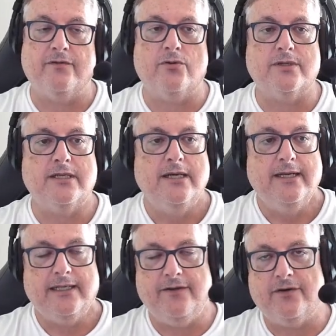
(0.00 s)
Of course,
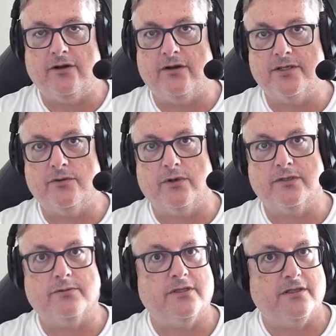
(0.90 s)
Key Vault also works
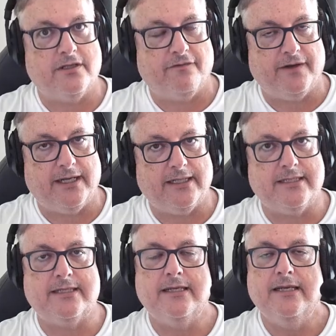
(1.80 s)
for
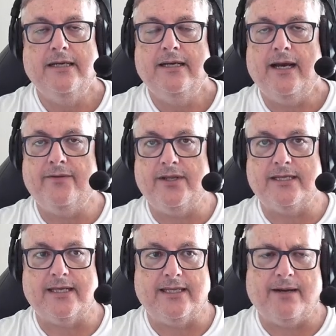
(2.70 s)
certificates and
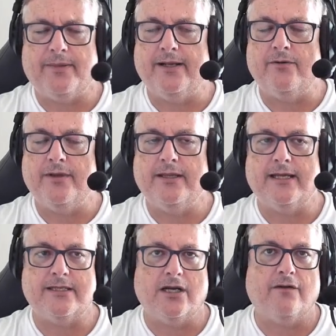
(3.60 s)
things like that, but I don't think
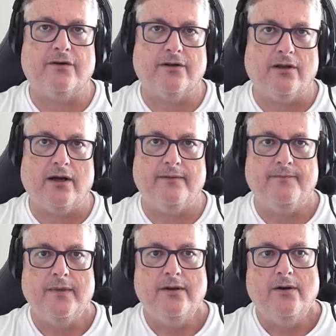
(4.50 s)
that's covered a lot
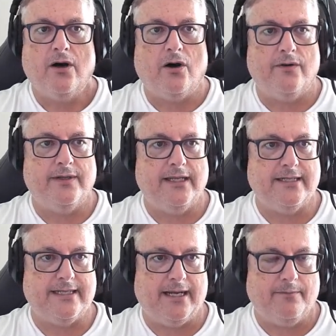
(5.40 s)
on the
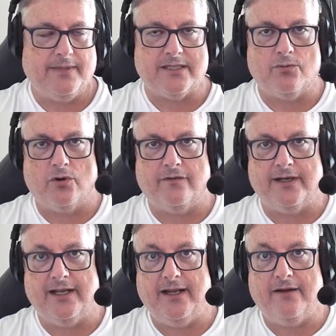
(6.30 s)
exam. That's more of an
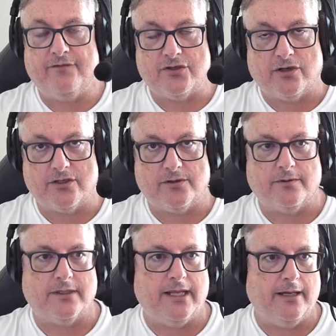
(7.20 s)
infrastructure
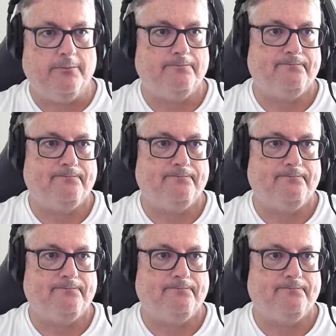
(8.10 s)
thing.